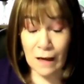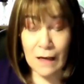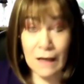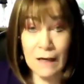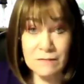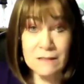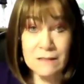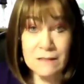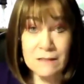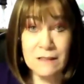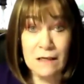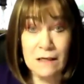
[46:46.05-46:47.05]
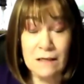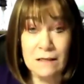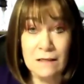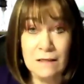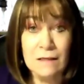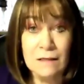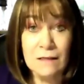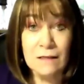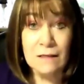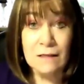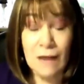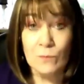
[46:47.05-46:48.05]
I have to say that
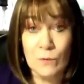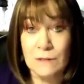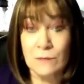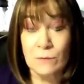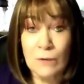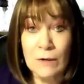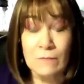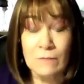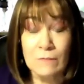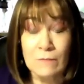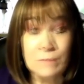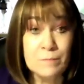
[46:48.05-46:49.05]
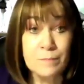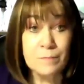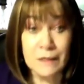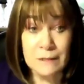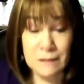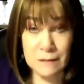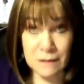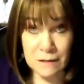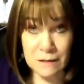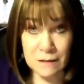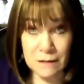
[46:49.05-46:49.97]
that was one of the best